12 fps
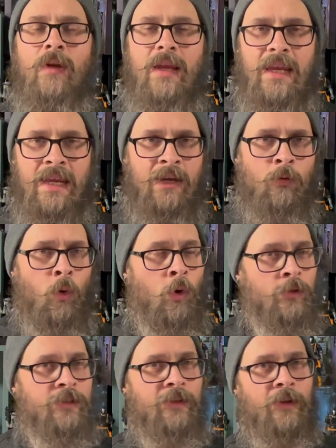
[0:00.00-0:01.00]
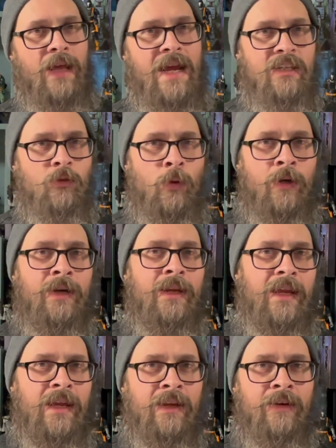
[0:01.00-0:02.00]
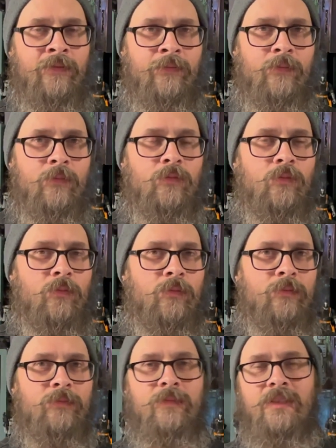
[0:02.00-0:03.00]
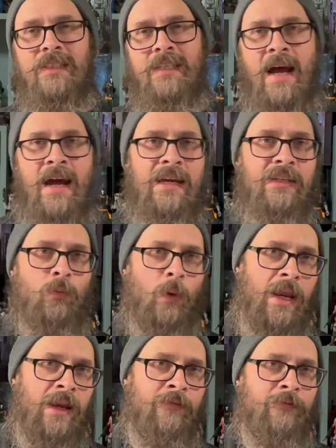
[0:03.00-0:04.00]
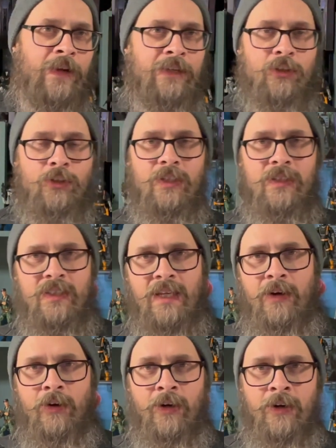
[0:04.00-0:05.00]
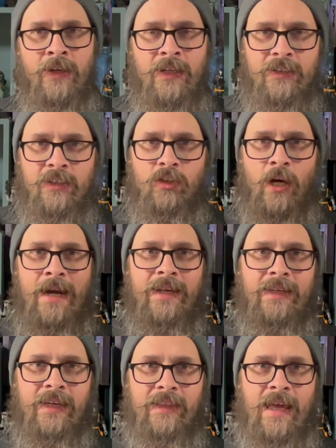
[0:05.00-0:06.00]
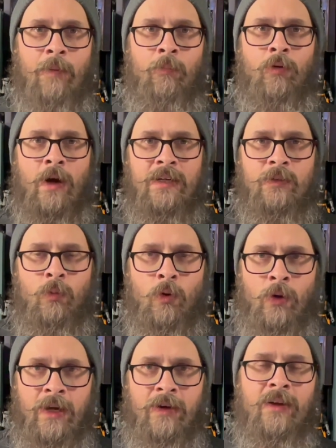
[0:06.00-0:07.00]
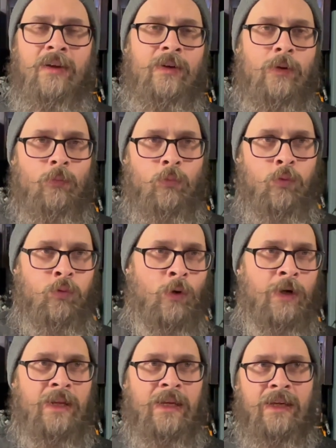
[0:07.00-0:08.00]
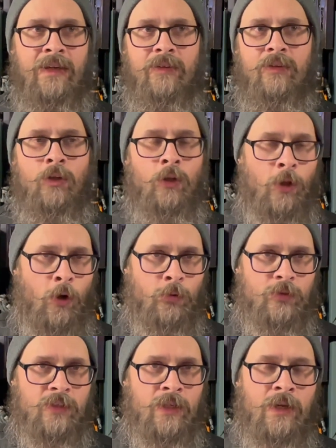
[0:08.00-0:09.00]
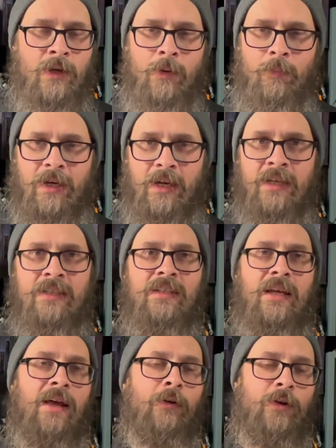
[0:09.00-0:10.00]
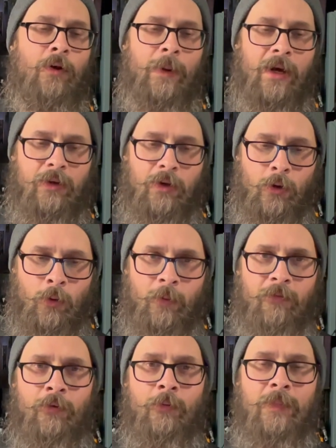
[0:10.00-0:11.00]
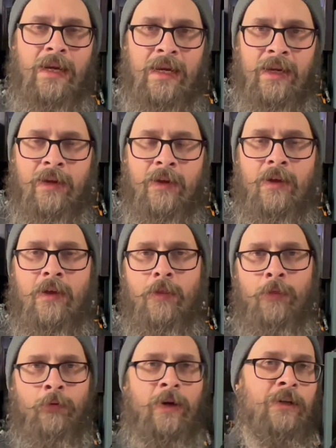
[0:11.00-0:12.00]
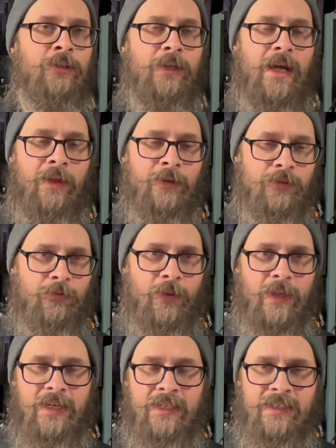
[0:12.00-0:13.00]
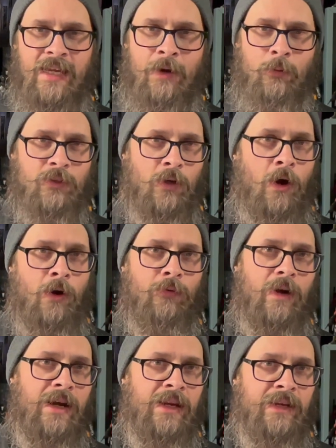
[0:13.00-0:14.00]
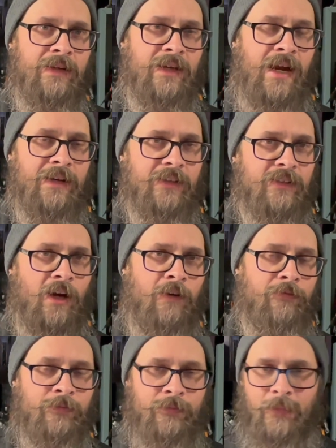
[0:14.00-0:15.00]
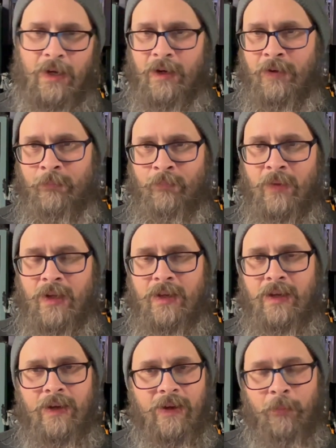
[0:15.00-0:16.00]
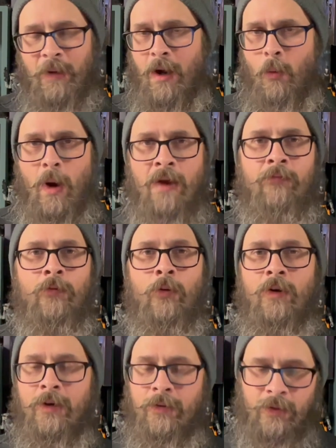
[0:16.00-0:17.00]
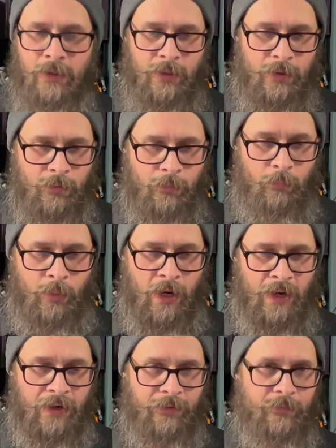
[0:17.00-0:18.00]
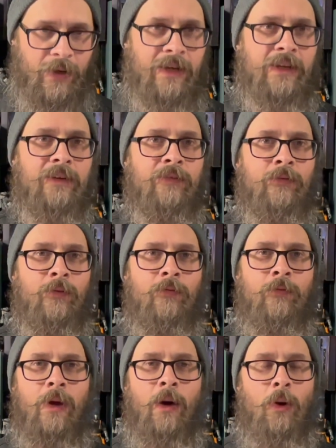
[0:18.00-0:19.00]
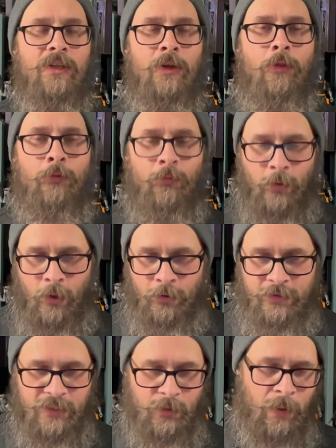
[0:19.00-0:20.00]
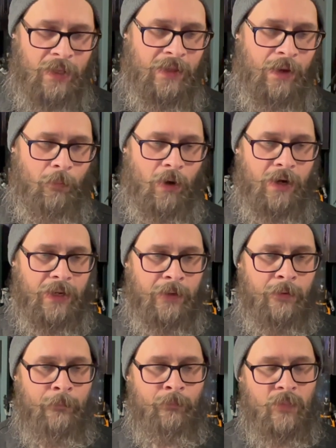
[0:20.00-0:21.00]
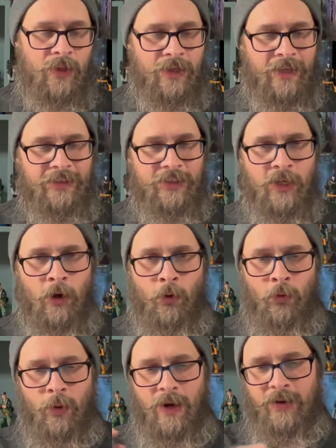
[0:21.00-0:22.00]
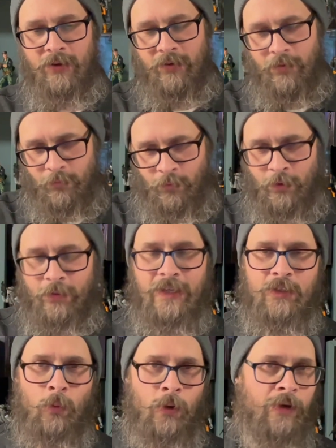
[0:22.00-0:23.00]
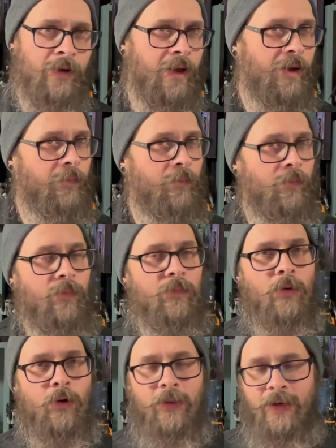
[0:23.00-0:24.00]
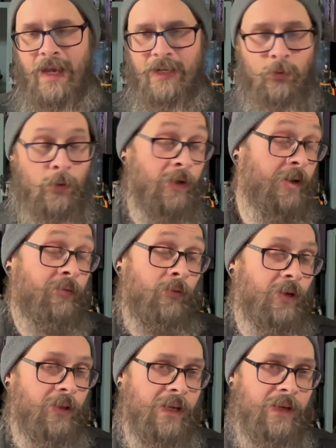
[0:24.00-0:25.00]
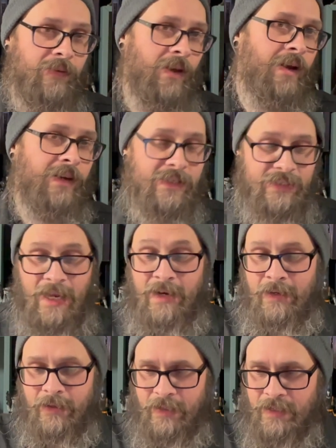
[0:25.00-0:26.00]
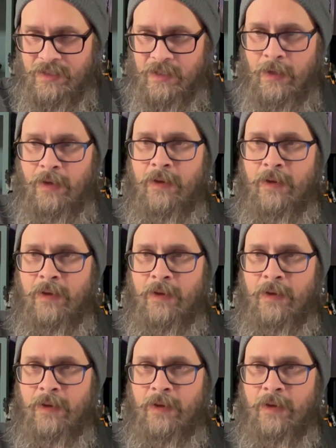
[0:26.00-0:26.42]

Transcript: equal to the last one in size, weight, features, etc., to try to get that price point pretty close. Because I don't know about you, but for me, $300 for the His tank was already kind of tough. I mean, I went for it, but I wasn't thrilled to spend that money. So for this one, or the next one, and really, I guess any of these,